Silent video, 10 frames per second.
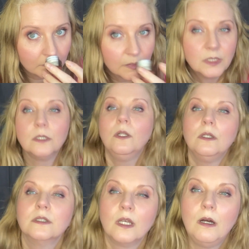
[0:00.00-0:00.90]
because a lot
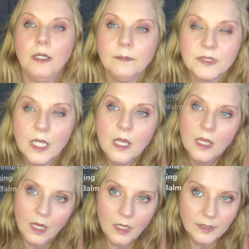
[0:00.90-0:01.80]
of the times
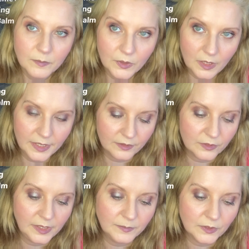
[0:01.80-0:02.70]
I can put eye
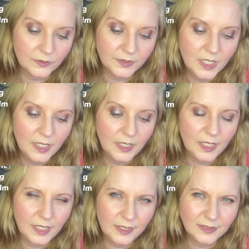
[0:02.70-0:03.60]
creams on
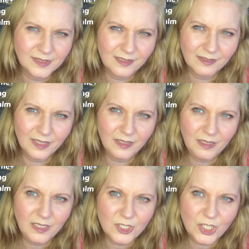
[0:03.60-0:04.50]
and I start getting
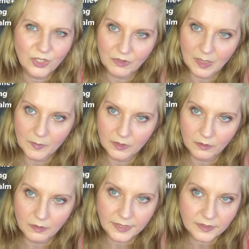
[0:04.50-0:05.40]
itchy around my
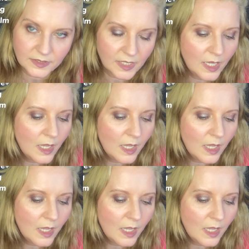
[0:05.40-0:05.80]
eyes.